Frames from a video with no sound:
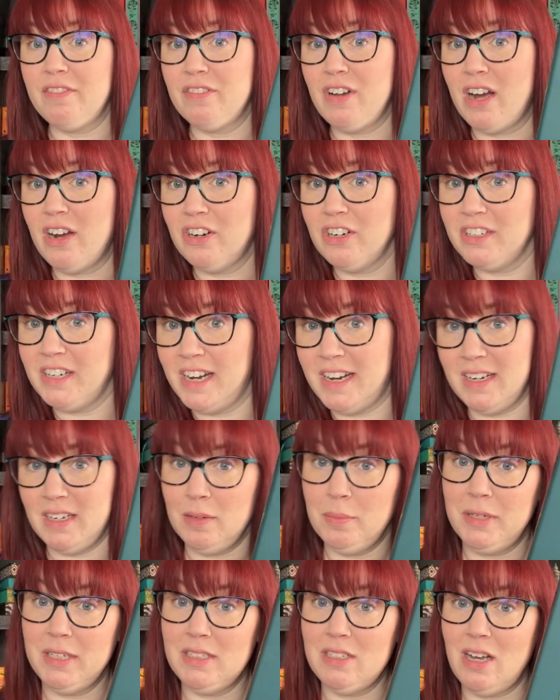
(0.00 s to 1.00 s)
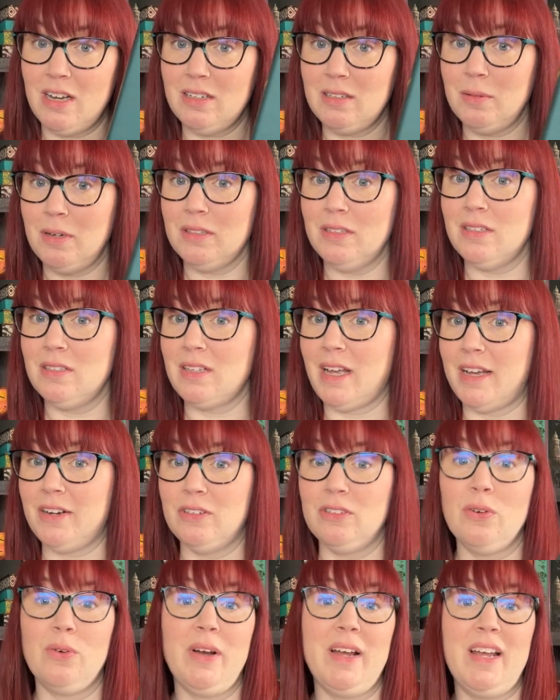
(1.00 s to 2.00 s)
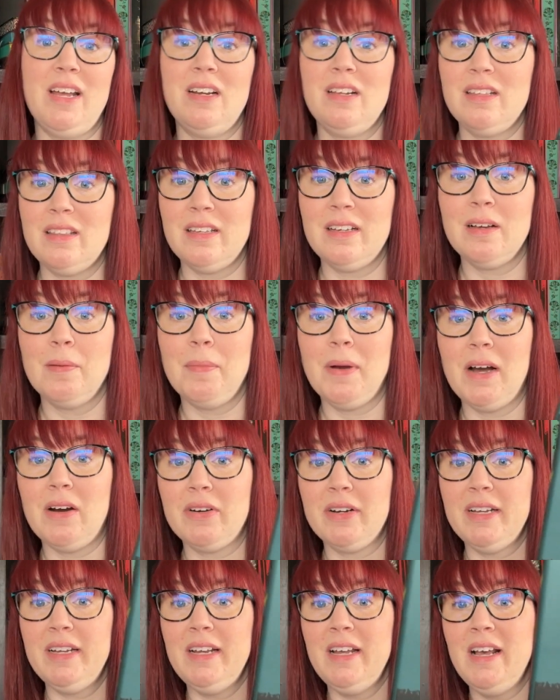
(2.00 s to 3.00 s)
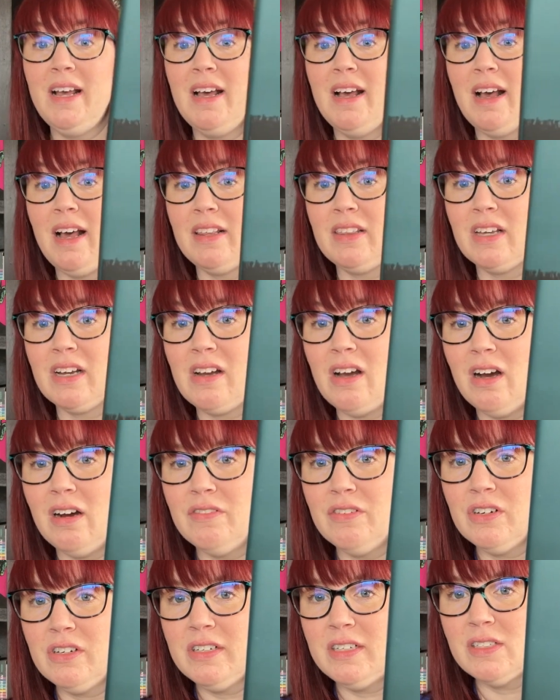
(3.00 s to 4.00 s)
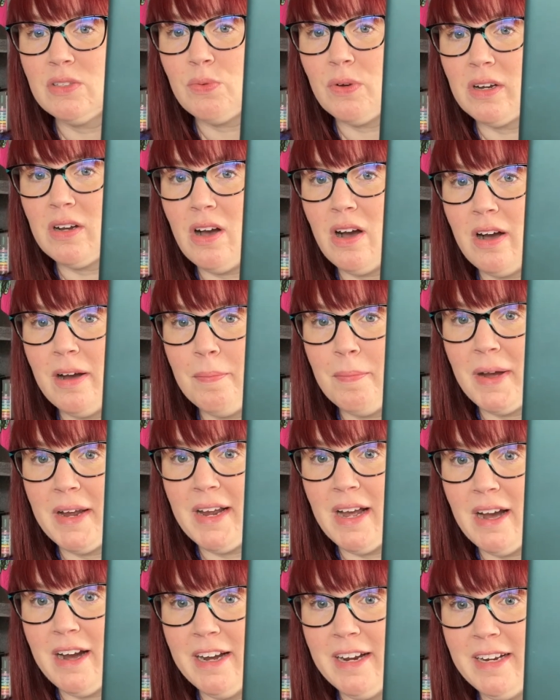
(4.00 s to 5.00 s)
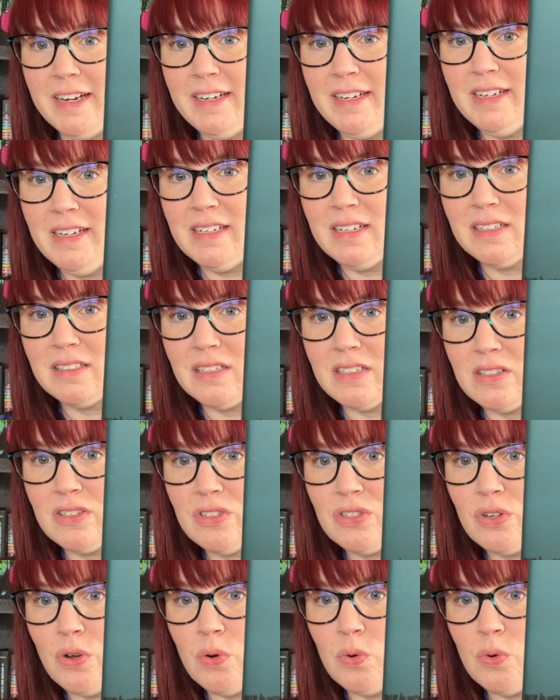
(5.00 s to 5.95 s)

not heard anybody talk about this. I don't know anything about it. The cover is what caught my eye because it's so